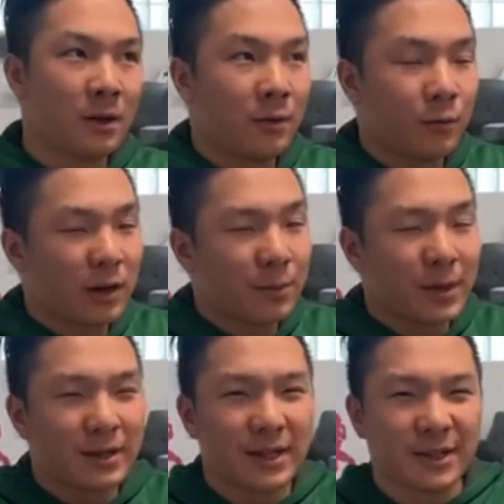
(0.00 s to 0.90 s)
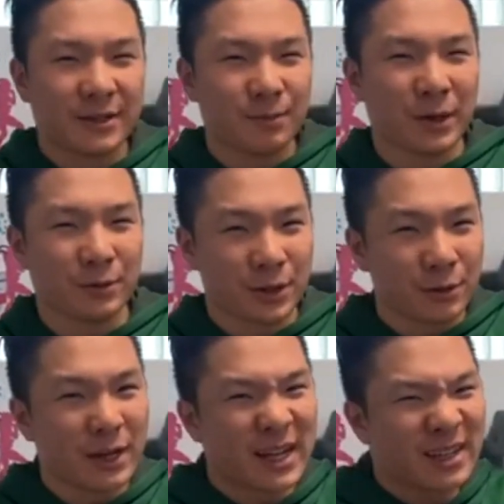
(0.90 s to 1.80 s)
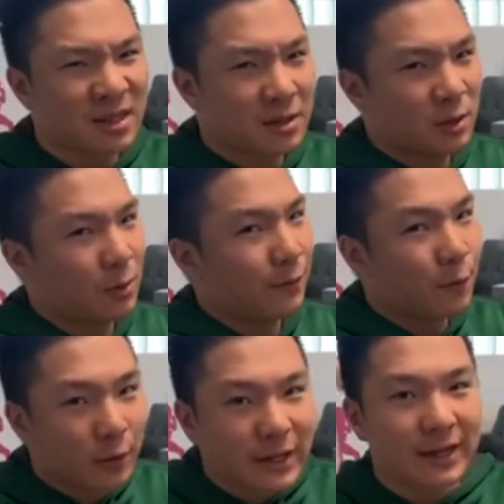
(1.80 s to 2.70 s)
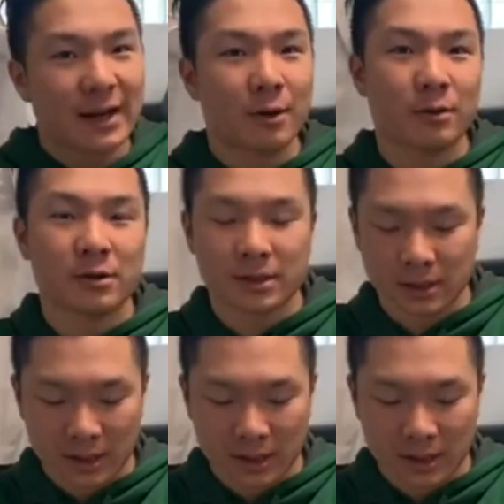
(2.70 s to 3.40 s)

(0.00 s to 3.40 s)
recommended about 2 days, so 48 hours,